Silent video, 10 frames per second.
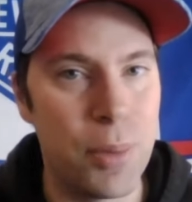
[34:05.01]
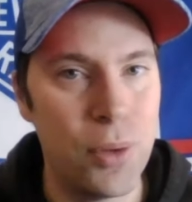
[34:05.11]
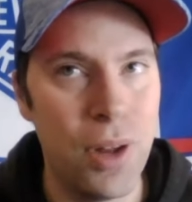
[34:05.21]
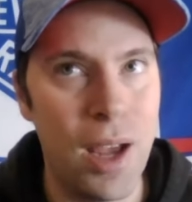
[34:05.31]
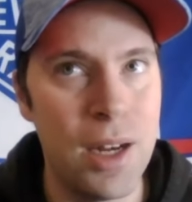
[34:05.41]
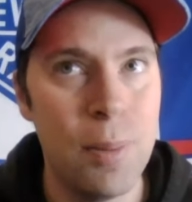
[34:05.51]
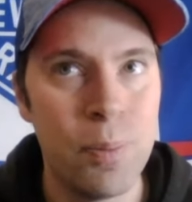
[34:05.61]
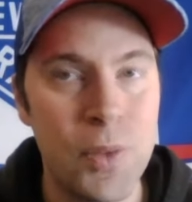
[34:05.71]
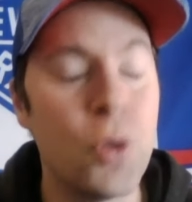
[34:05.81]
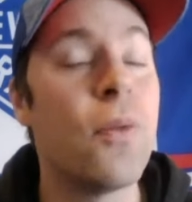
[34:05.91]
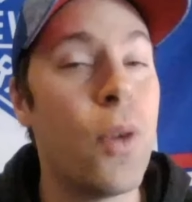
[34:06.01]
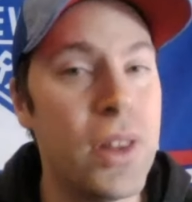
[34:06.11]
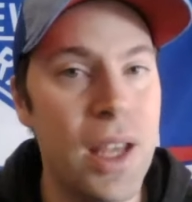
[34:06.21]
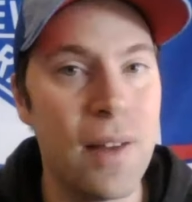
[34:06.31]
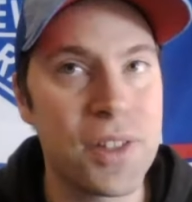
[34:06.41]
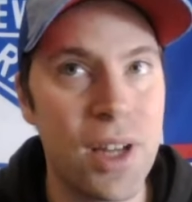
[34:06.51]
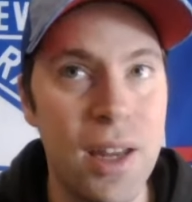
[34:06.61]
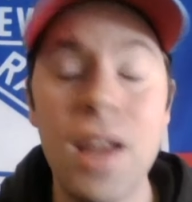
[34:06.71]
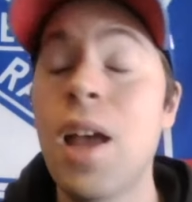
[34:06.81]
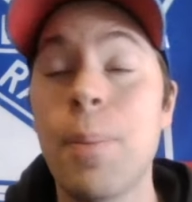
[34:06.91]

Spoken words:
blue line to avoid the offside,